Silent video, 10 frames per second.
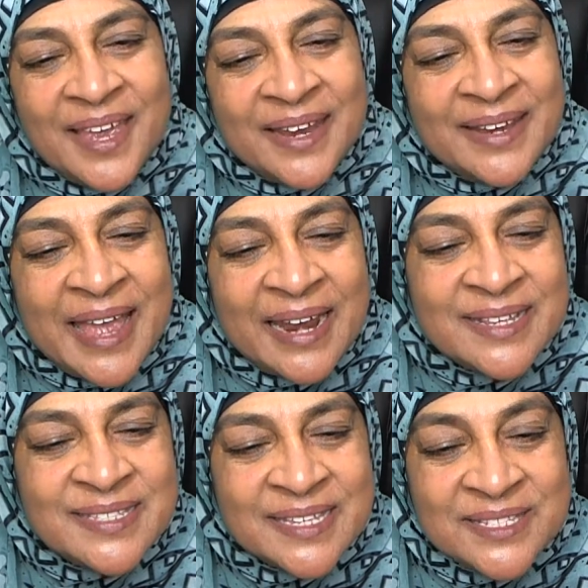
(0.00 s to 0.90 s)

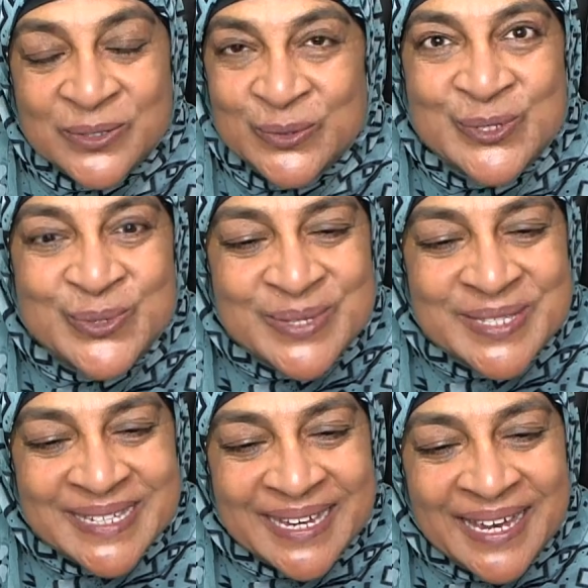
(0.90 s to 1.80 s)
Natalie says, don't you
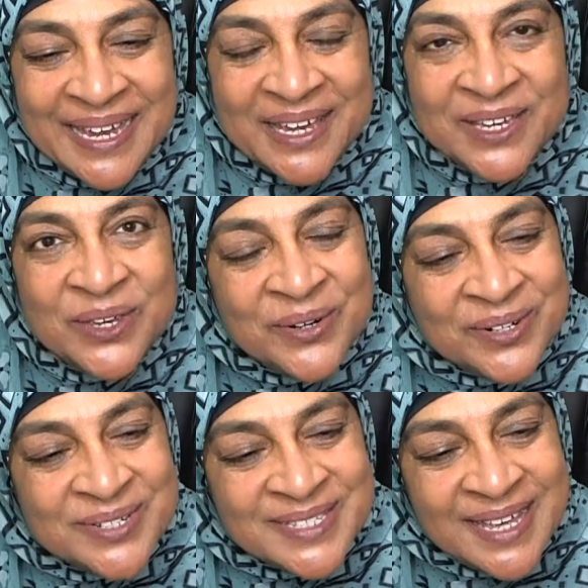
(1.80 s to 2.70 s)
see? You're
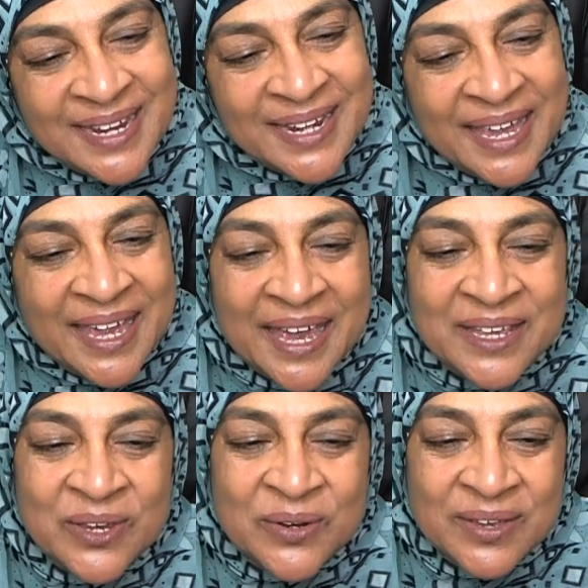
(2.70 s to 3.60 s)
her son,
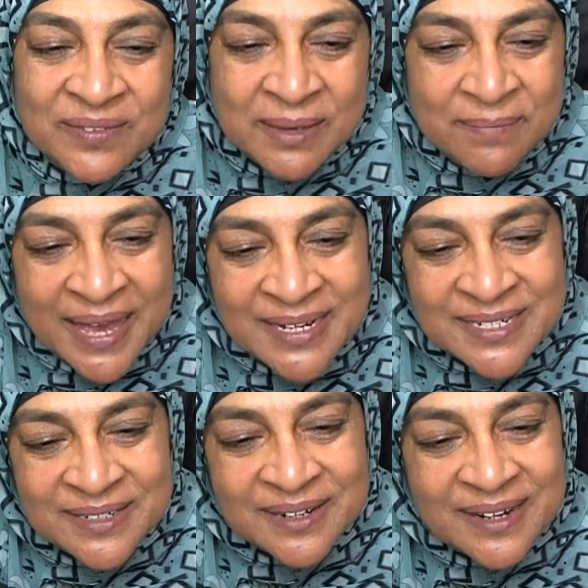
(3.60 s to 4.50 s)
and you're giving it back
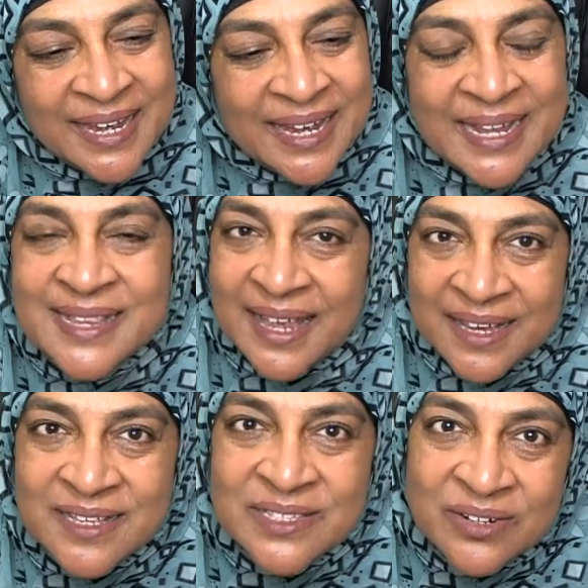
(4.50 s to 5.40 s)
to her. It's
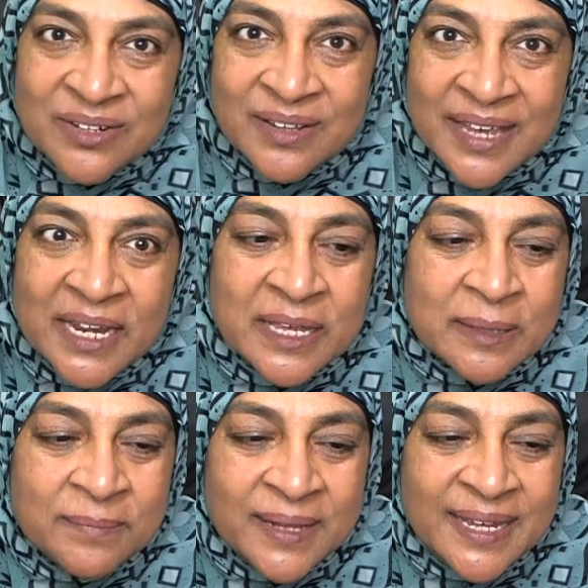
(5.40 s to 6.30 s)
like a circle getting
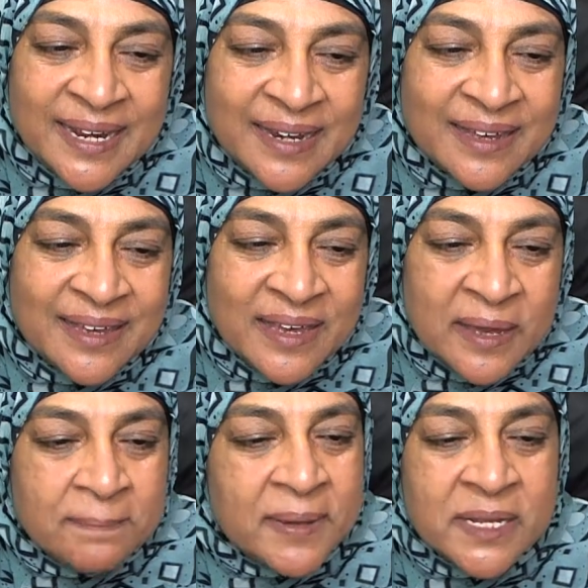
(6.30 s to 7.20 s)
completed.
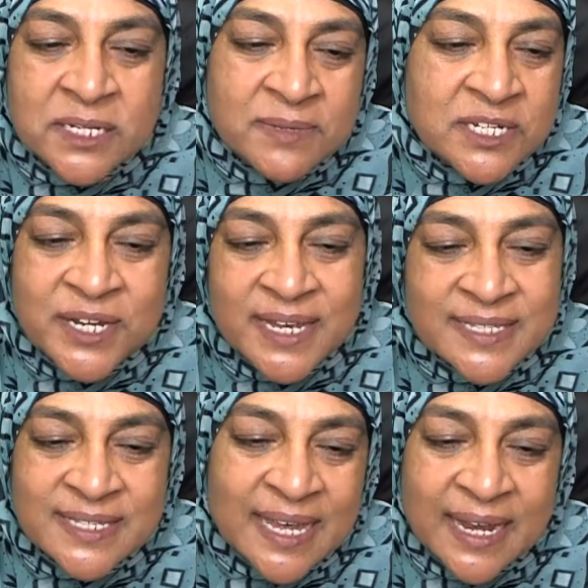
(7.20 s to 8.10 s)
Benjamin shakes
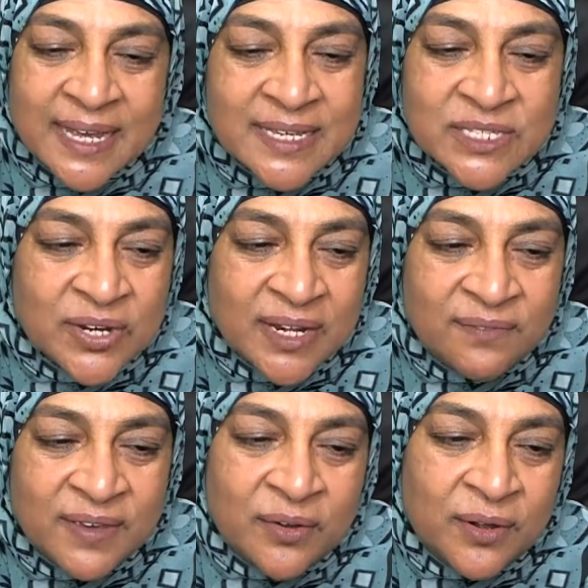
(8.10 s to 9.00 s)
his head like he's trying to
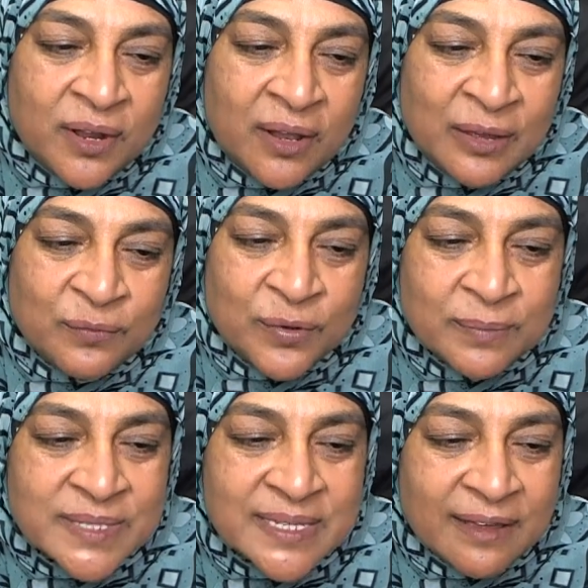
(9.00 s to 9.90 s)
figure it all out for
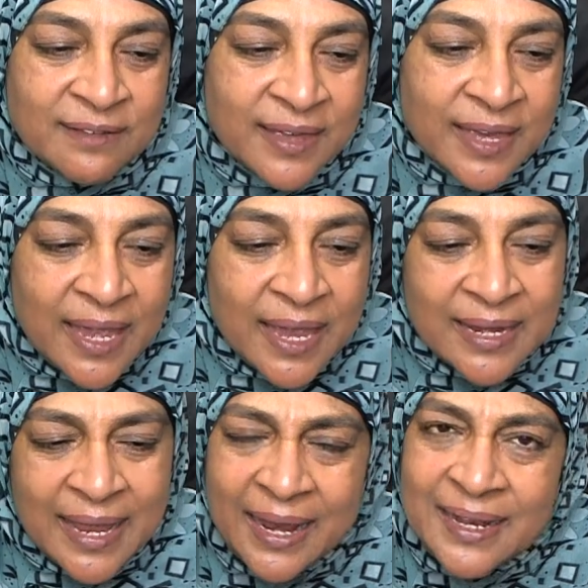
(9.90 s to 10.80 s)
himself.
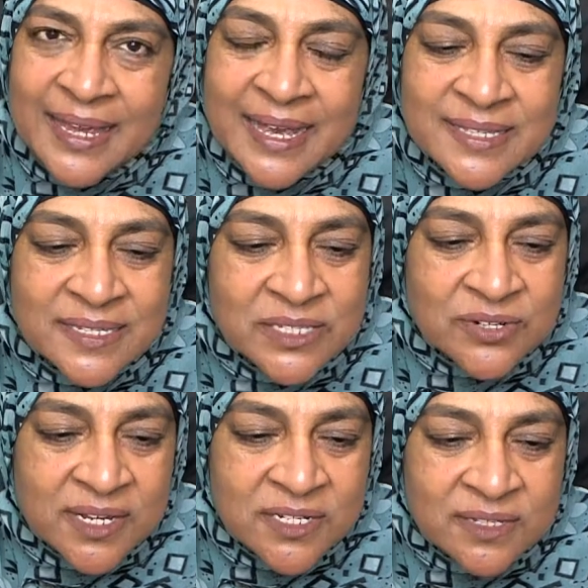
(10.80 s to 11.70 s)
Natalie has the
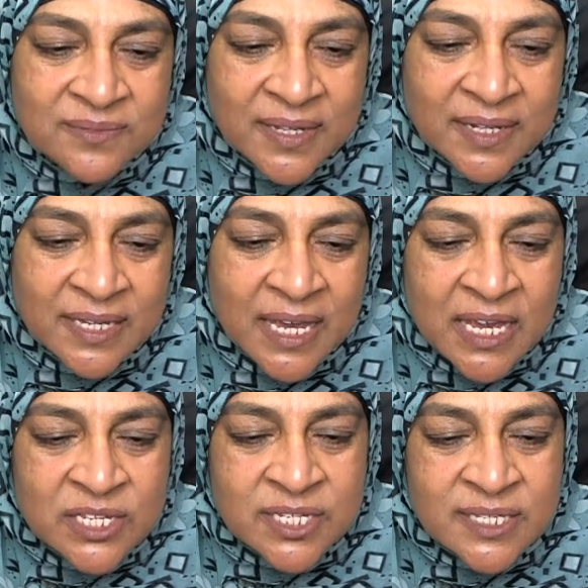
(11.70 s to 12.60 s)
strangest feeling.
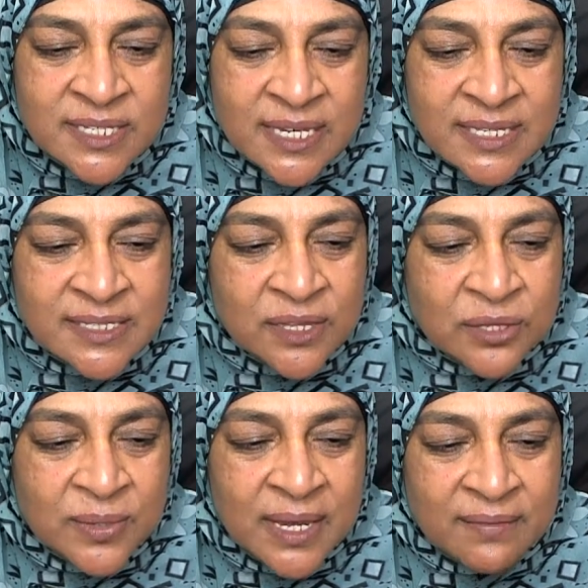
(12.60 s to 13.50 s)
She sees the
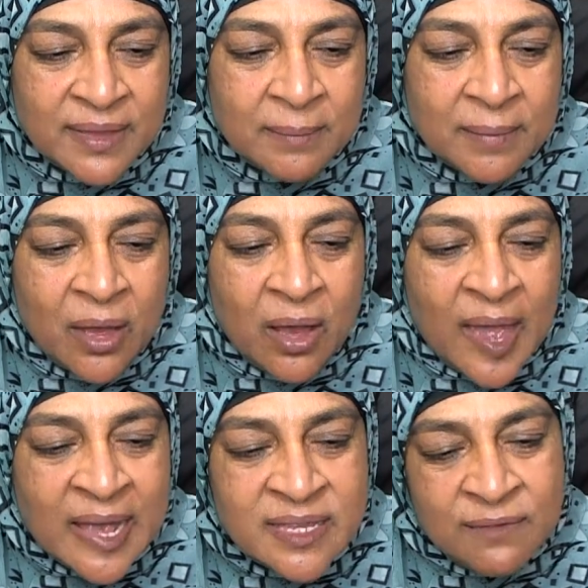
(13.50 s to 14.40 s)
three of them,
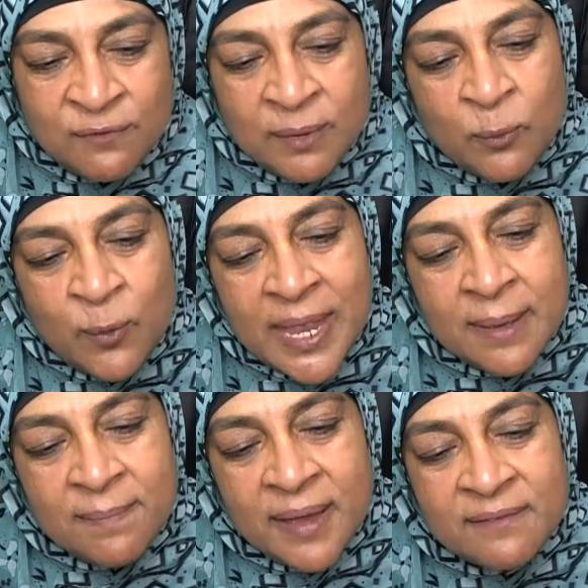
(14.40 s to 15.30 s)
as if from way
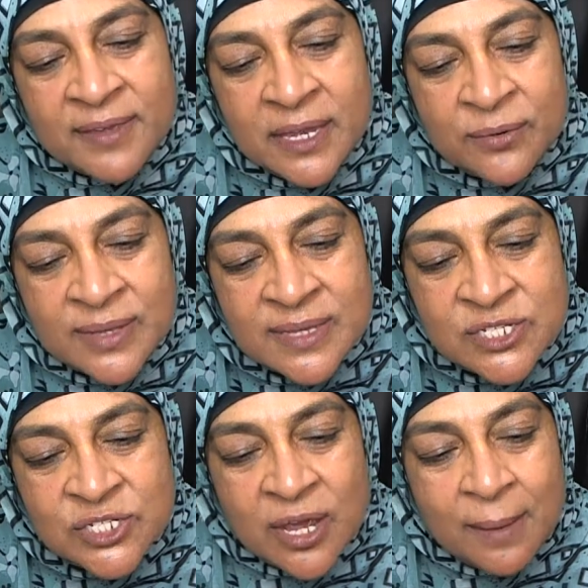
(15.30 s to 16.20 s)
above here in
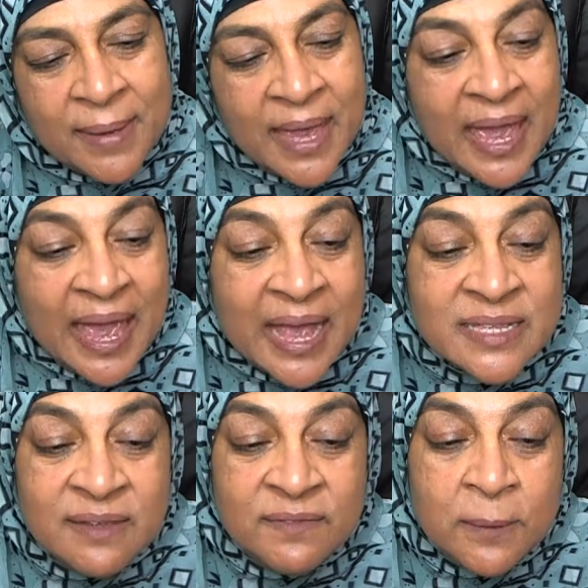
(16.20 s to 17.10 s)
this shop,
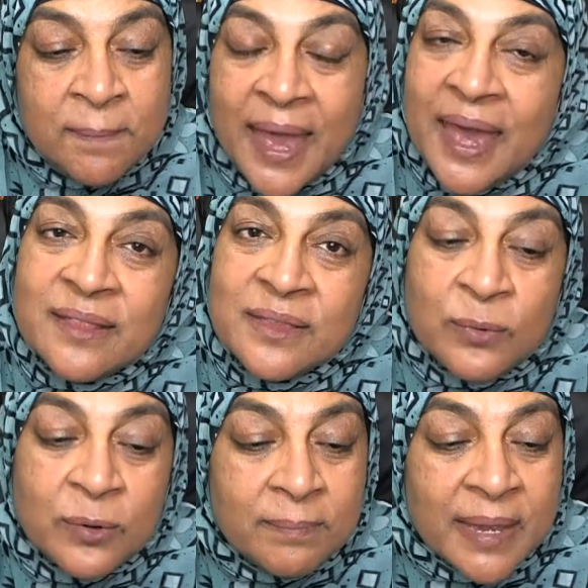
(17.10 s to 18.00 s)
as if their paths
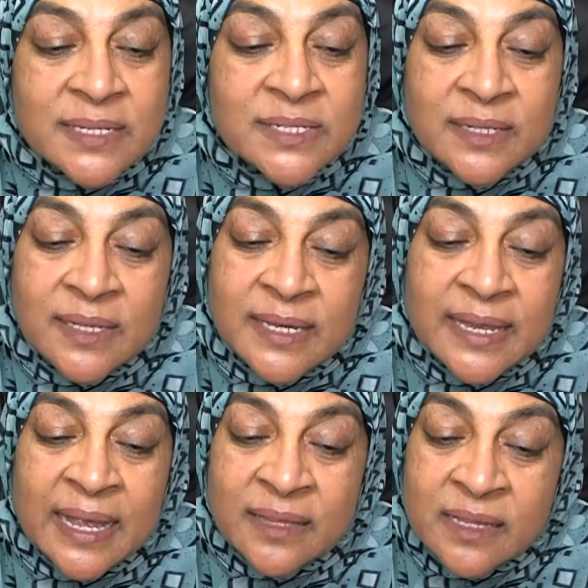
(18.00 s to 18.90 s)
were meant to link
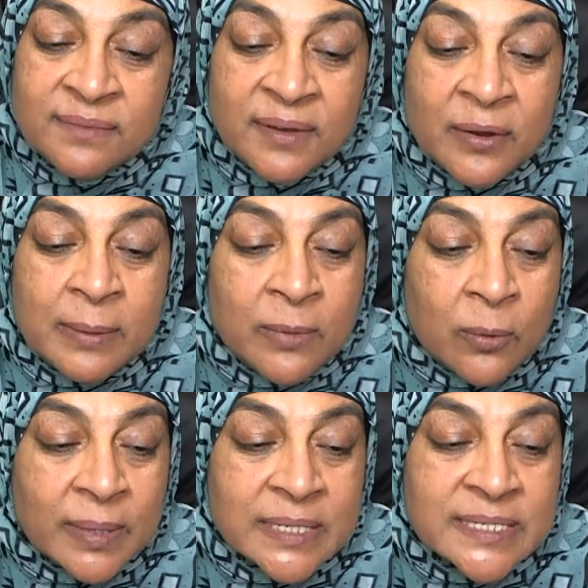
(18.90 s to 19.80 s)
at this very
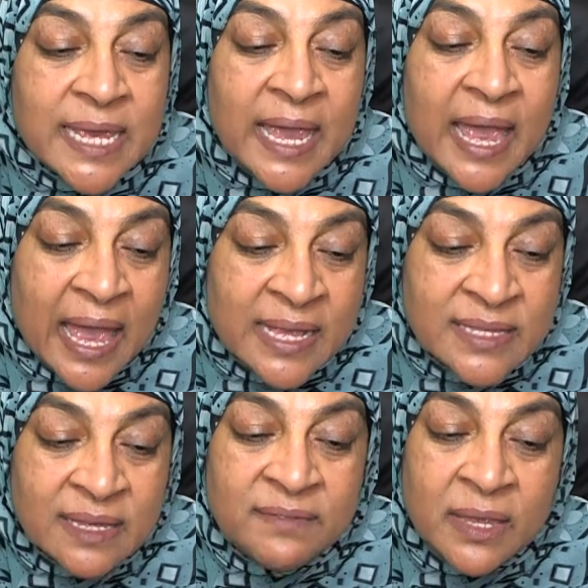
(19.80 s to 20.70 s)
moment,
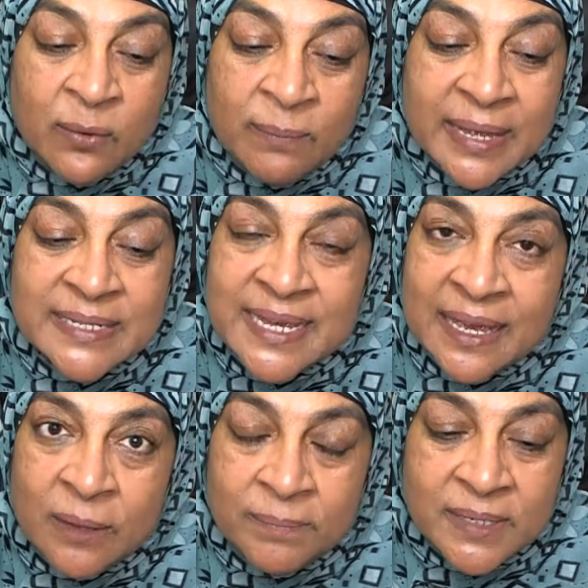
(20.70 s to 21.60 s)
as if they were meant to
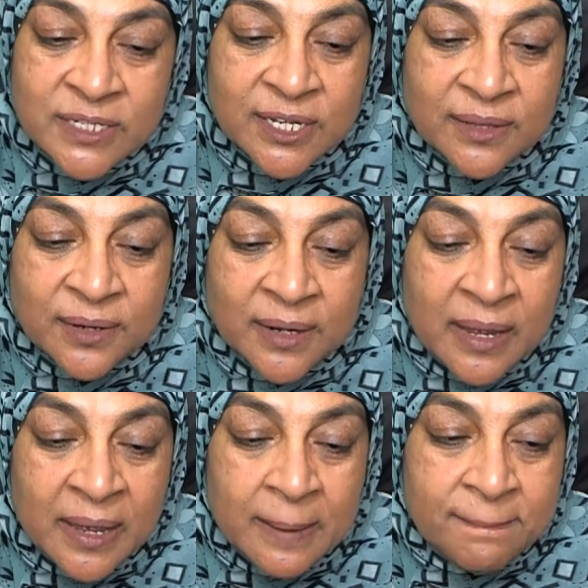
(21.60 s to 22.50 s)
help each other.
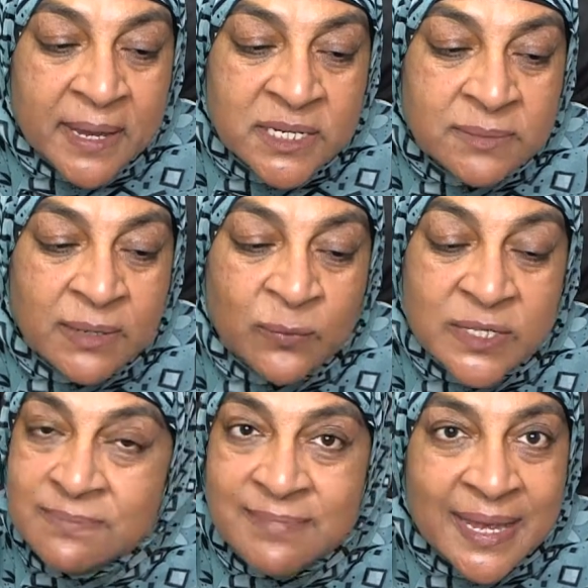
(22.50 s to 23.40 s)
Benjamin
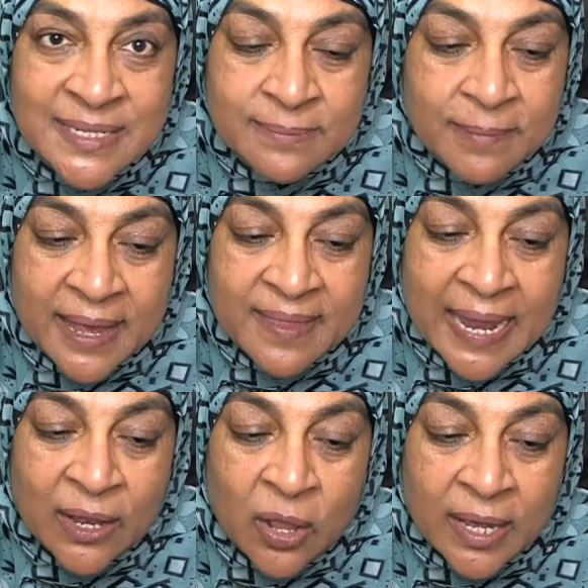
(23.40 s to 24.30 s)
was meant to buy
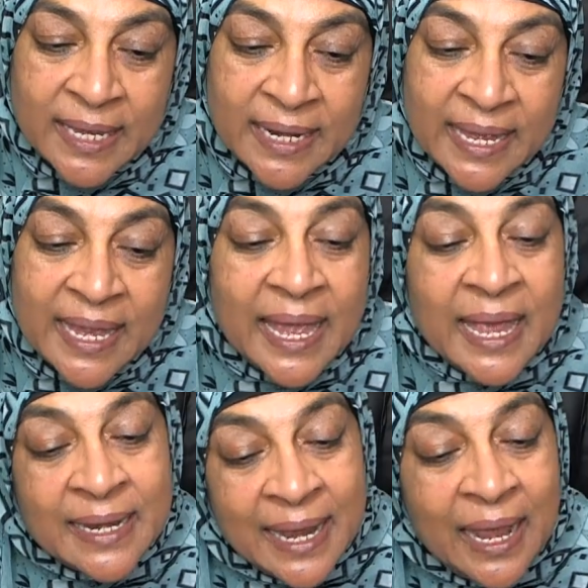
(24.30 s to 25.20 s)
that locket,
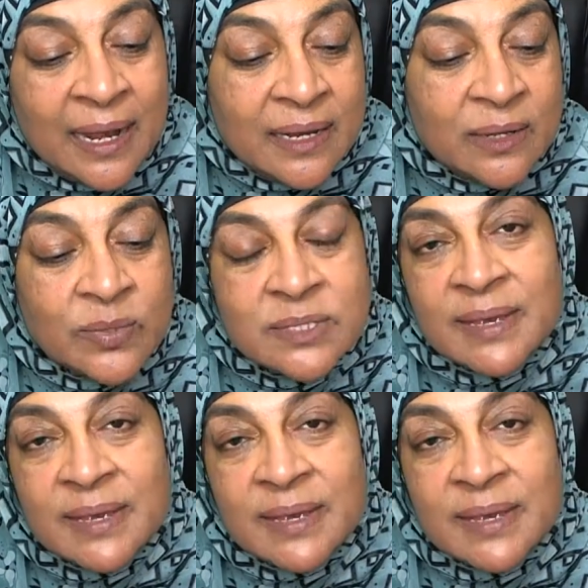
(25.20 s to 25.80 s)
and Natalie was